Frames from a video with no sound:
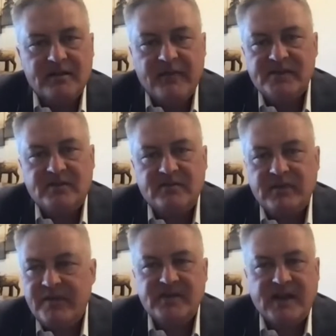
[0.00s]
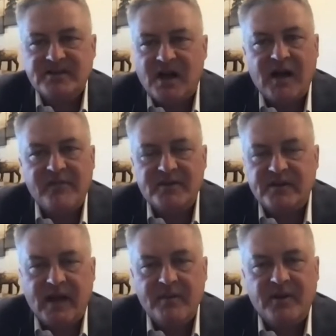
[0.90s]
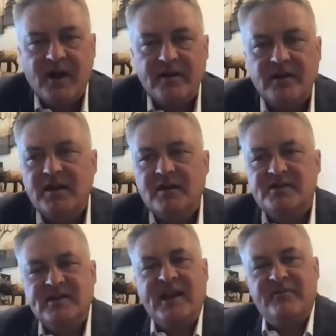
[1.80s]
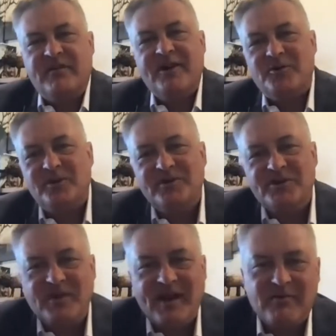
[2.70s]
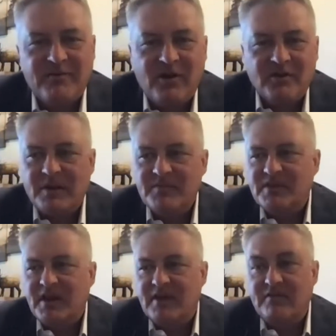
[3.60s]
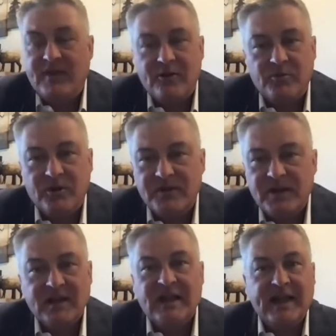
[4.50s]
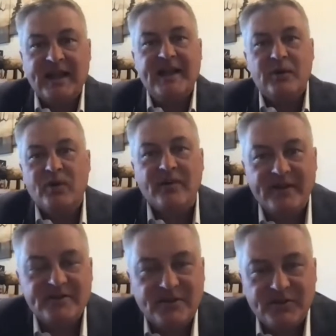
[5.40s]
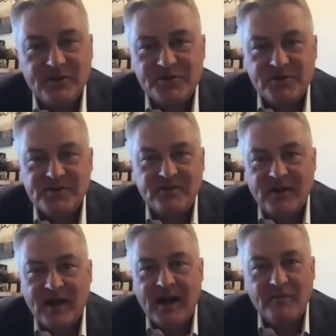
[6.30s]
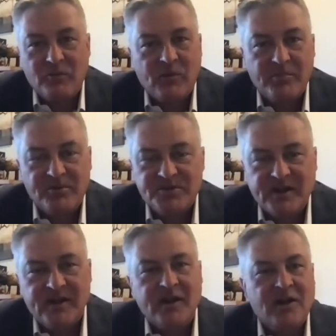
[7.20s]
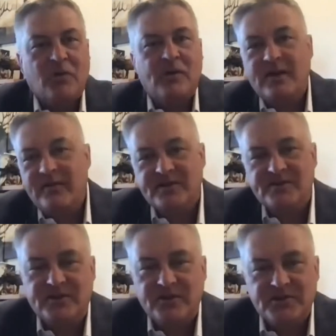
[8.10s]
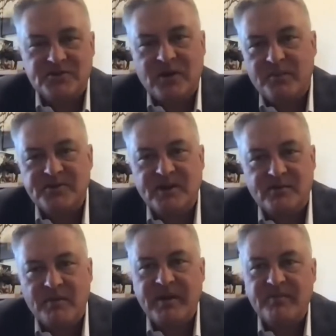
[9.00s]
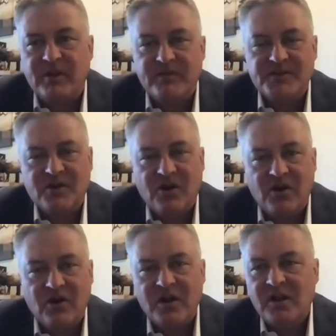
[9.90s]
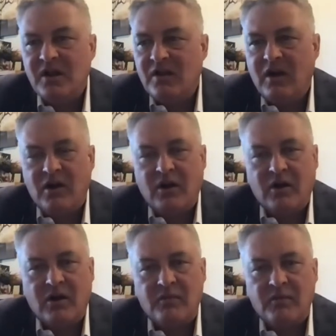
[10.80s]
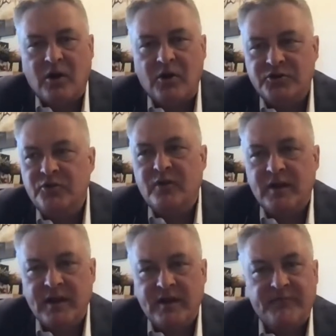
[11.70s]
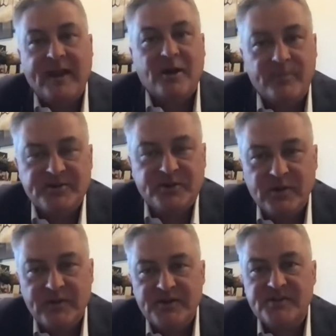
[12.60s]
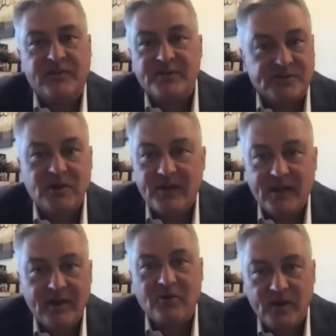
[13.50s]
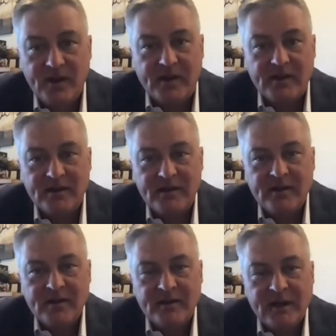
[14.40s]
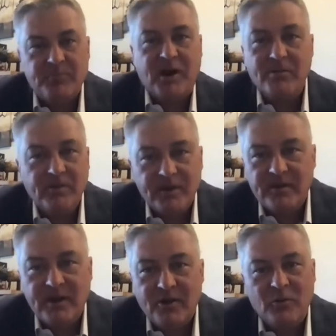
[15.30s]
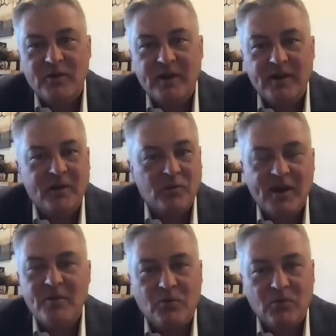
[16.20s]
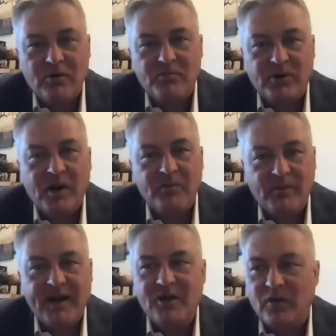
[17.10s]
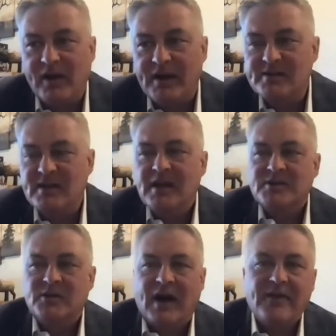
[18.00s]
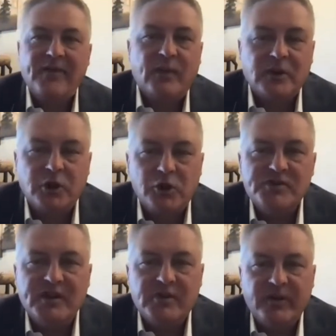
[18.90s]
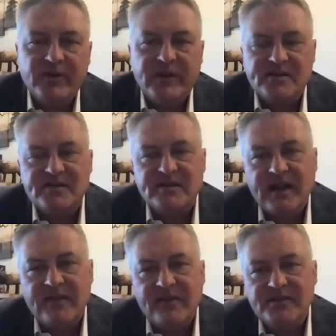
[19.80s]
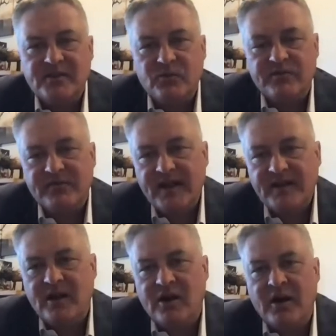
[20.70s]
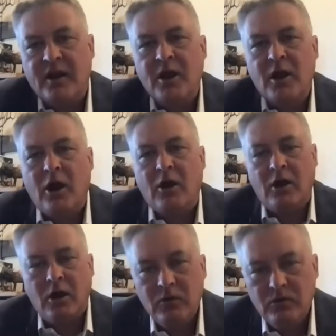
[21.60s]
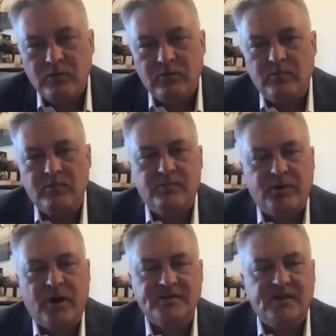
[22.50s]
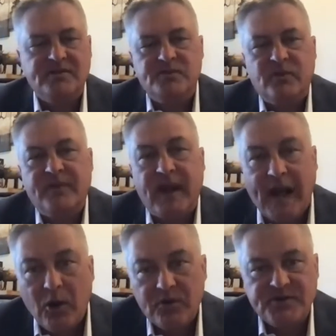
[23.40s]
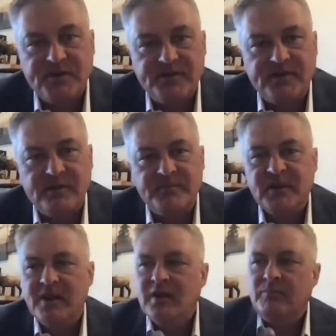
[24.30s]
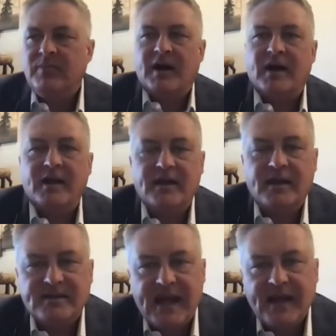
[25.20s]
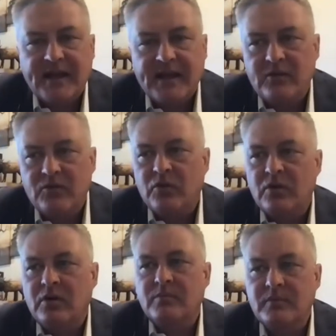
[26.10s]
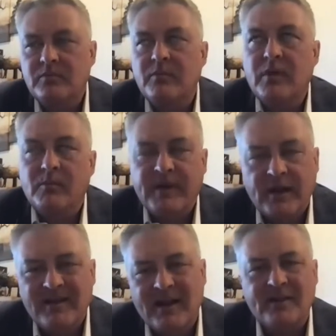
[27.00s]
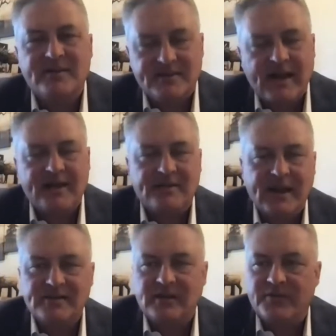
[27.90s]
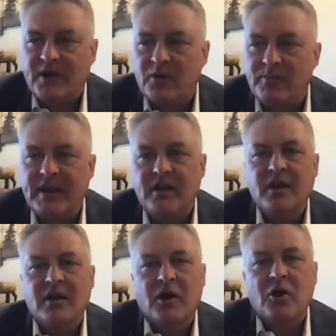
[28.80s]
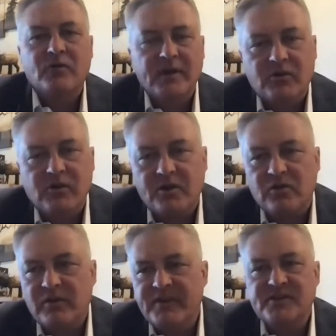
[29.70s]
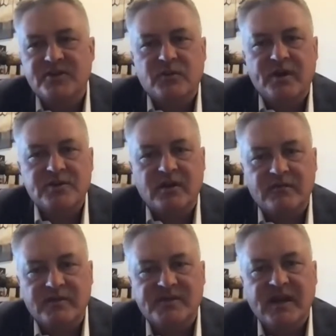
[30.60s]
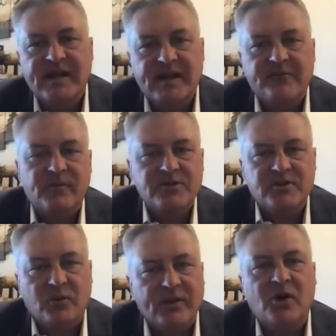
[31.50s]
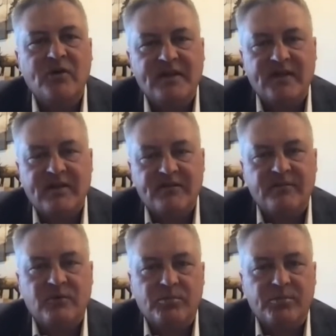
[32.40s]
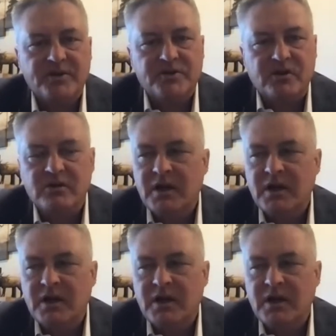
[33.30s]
In this case, obviously, I'm not saying Vanderbilt is without fault. I'm saying Vanderbilt, like any one of the institutions that I represent, or any of the institutions represented by people on this call, are if Vanderbilt's doing this, then so the heck are we. And probably, in way more problematic ways. So I think we lose the ability to study this and reflect on our own processes within our systems by attacking or being, attack's not the right word, being overly critical in this situation of studying information that we don't even have the full picture.